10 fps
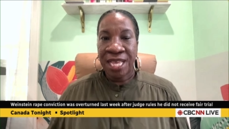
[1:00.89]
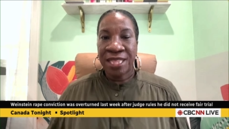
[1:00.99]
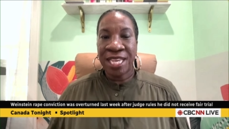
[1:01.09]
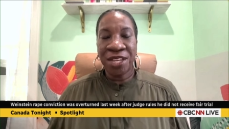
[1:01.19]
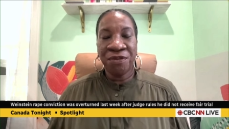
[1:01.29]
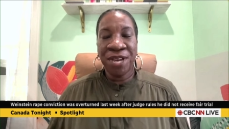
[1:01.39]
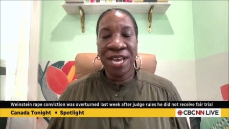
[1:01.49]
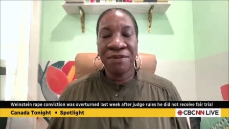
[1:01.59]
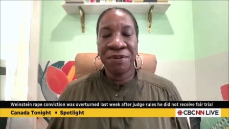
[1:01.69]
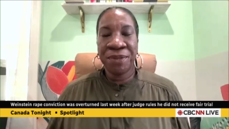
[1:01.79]
Thank you for
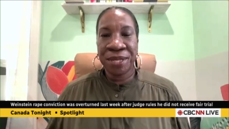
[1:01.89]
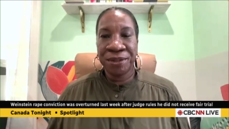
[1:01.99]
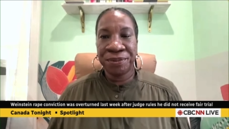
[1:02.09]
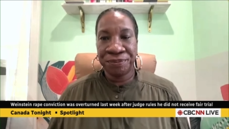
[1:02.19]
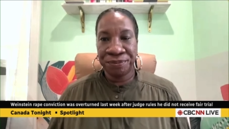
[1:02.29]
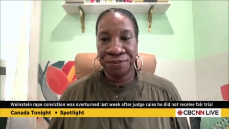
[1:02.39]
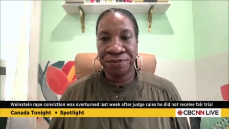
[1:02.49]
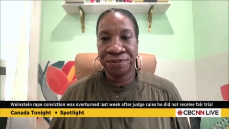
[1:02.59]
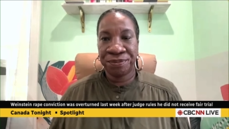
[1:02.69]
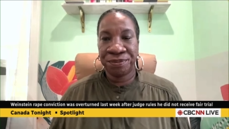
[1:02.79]
having me. So as I